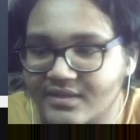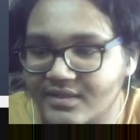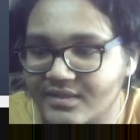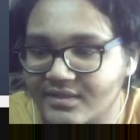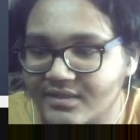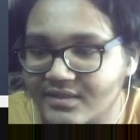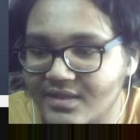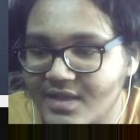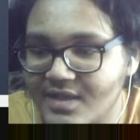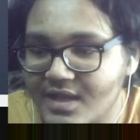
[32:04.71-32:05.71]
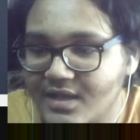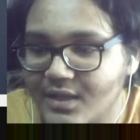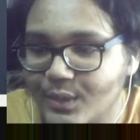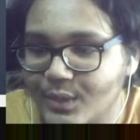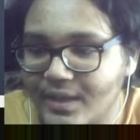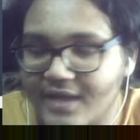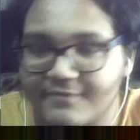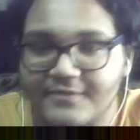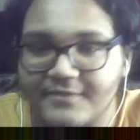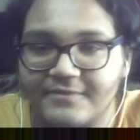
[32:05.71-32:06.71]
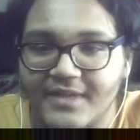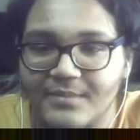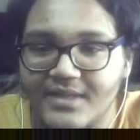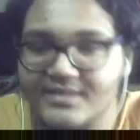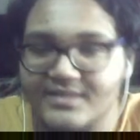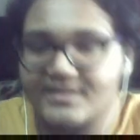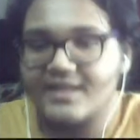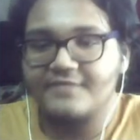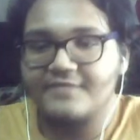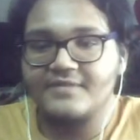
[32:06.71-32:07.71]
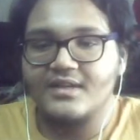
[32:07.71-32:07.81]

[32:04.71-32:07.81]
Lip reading: And okay, 15 minutes left.